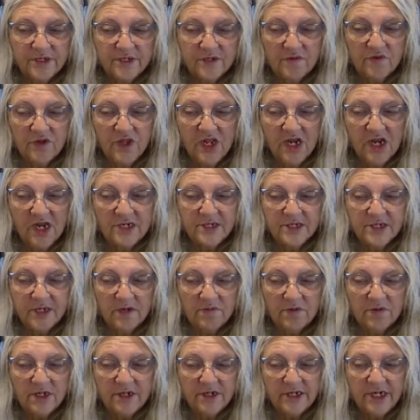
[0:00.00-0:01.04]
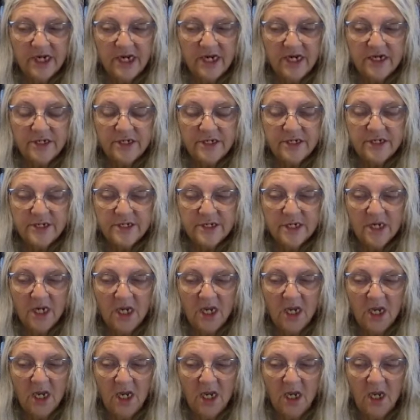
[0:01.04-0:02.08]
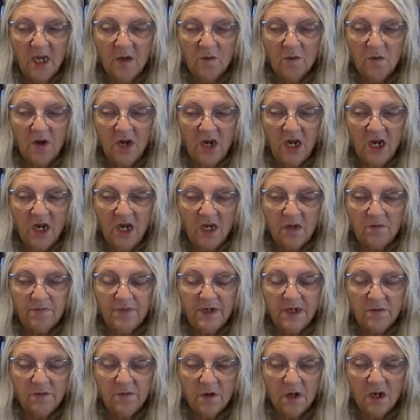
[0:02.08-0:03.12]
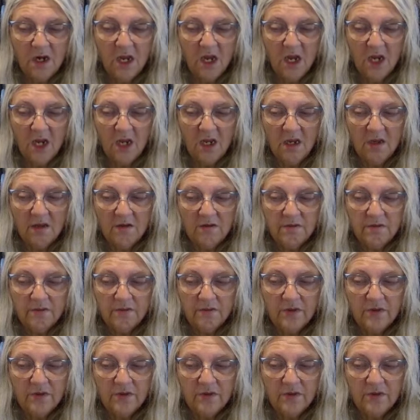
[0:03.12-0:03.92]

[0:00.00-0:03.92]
over the last couple of days where people have